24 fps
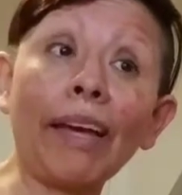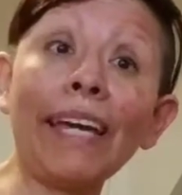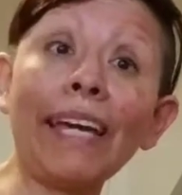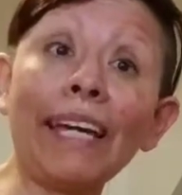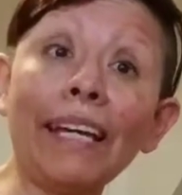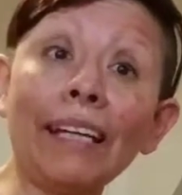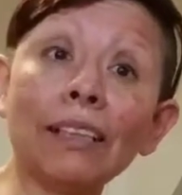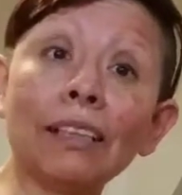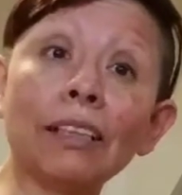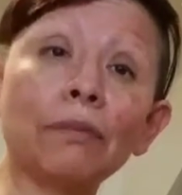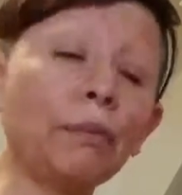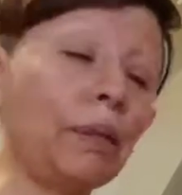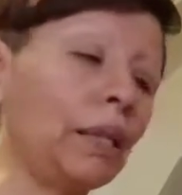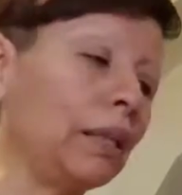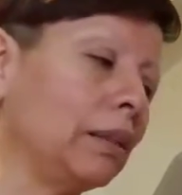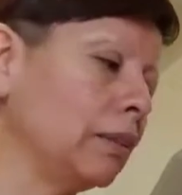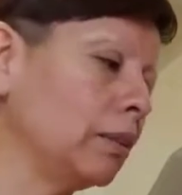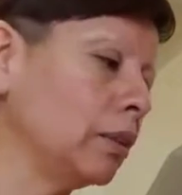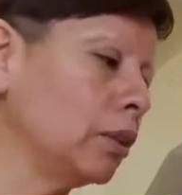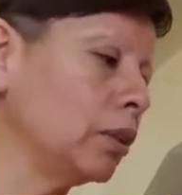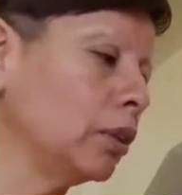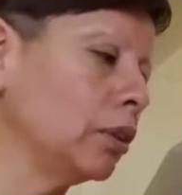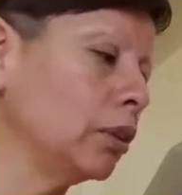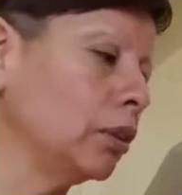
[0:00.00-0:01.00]
eggs,
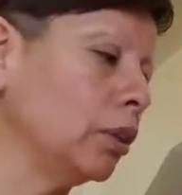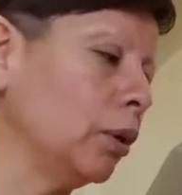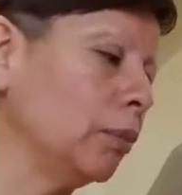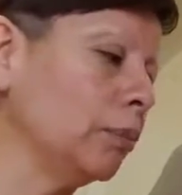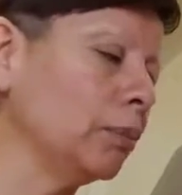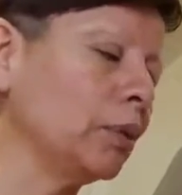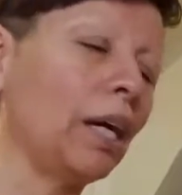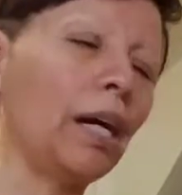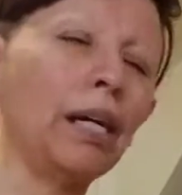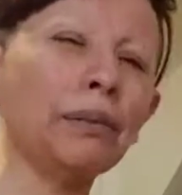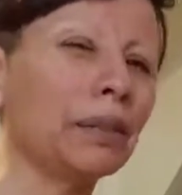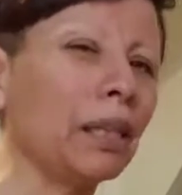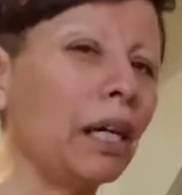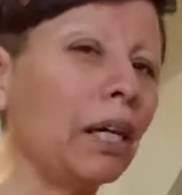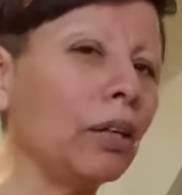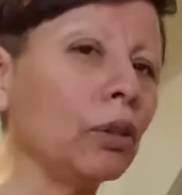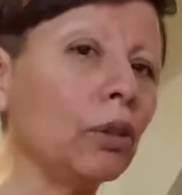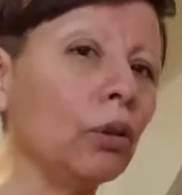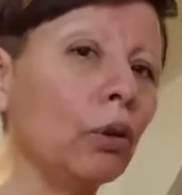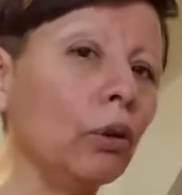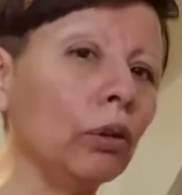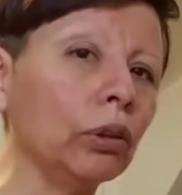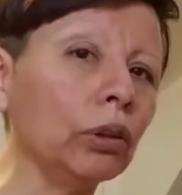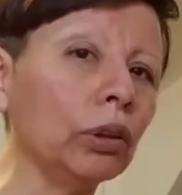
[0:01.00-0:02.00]
but sometimes I
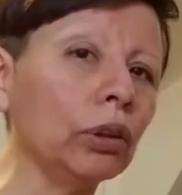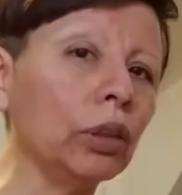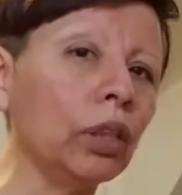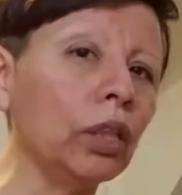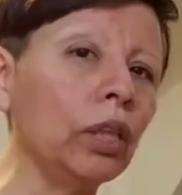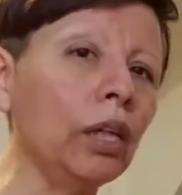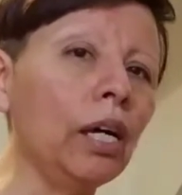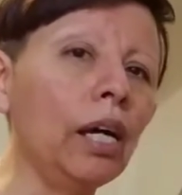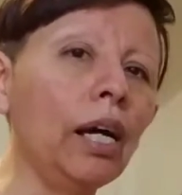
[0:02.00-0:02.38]
don't.